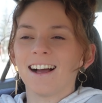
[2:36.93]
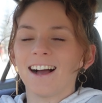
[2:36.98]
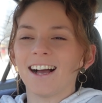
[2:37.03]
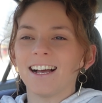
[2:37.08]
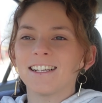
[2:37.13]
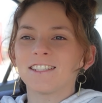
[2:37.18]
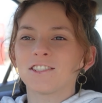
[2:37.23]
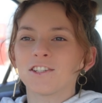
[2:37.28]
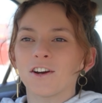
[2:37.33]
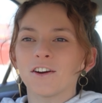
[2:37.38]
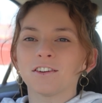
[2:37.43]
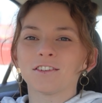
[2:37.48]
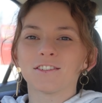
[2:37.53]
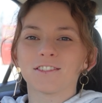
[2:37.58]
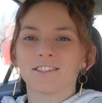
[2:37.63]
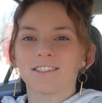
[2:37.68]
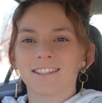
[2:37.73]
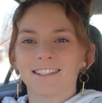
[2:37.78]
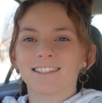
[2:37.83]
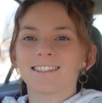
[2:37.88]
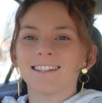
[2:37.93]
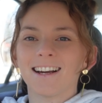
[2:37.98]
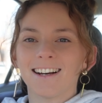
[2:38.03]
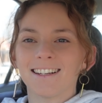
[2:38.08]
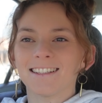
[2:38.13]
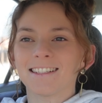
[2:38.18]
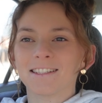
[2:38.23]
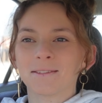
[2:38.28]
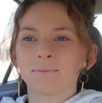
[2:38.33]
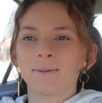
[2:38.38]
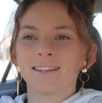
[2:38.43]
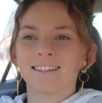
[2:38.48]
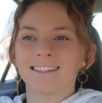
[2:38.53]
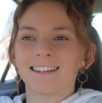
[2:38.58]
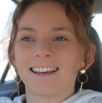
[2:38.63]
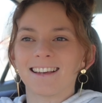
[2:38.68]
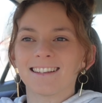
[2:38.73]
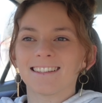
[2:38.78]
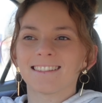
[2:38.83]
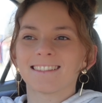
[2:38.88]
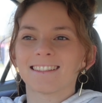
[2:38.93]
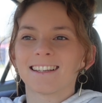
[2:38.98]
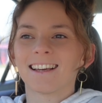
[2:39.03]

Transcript: I chose to start this business.